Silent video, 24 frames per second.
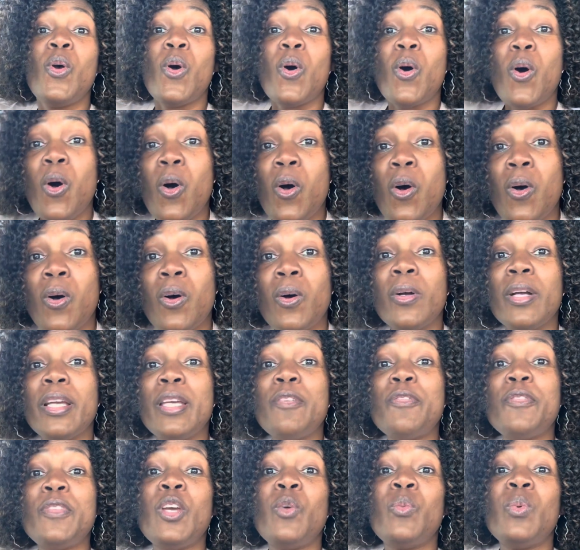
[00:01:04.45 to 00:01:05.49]
or
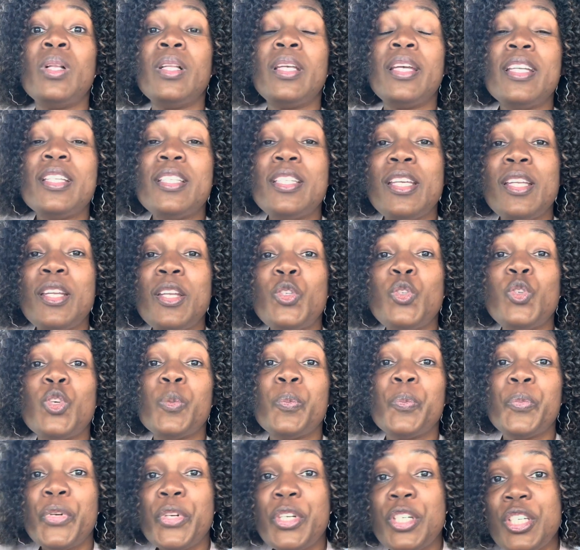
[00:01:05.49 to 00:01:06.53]
if they will continue to
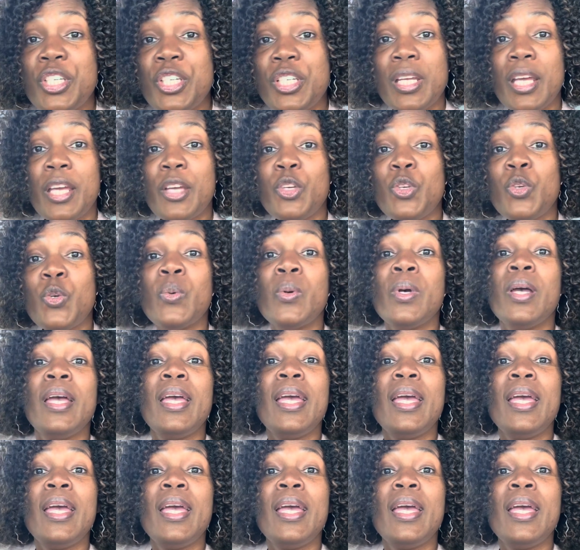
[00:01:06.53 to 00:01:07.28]
appreciate you